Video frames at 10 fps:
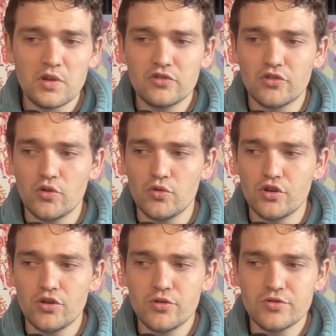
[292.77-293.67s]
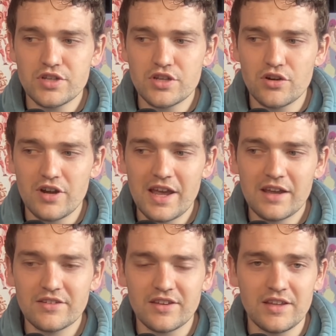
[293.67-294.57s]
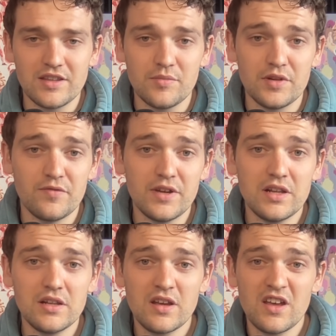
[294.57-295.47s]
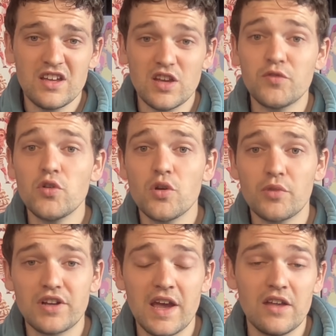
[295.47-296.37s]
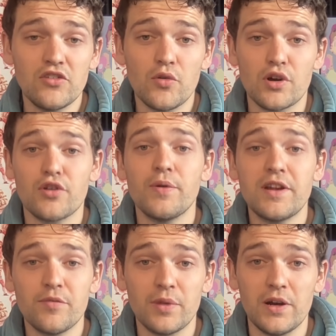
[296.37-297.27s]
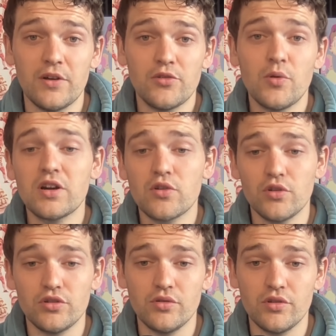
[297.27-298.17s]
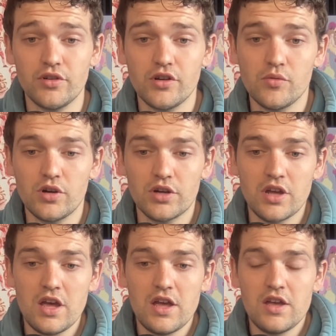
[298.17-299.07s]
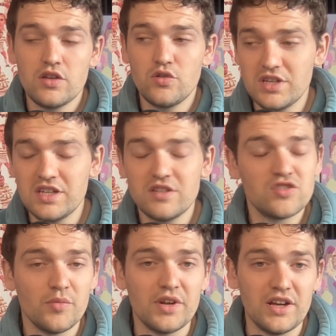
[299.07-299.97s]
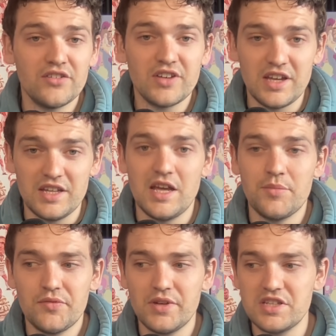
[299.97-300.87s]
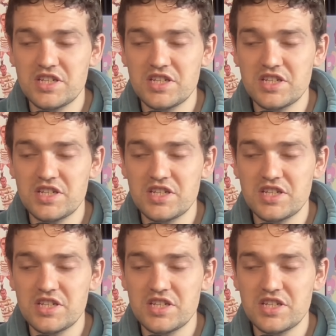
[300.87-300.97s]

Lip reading: So you're losing your legs in the midfield. You have two number 10s who are creative players who aren't going to do the dirty work. you need someone else in that midfield.